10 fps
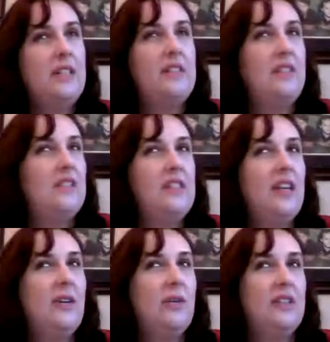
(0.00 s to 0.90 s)
doesn't even say
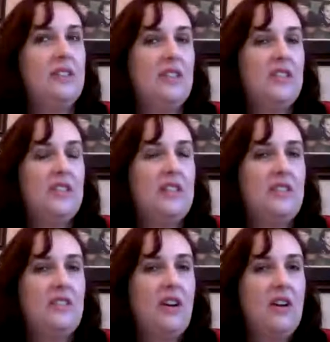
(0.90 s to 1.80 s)
quiz. It just says
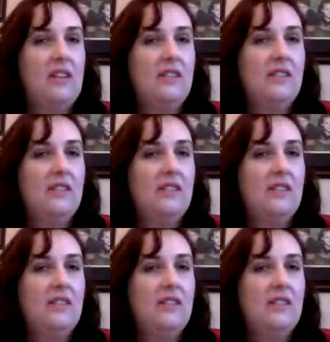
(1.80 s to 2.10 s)
start.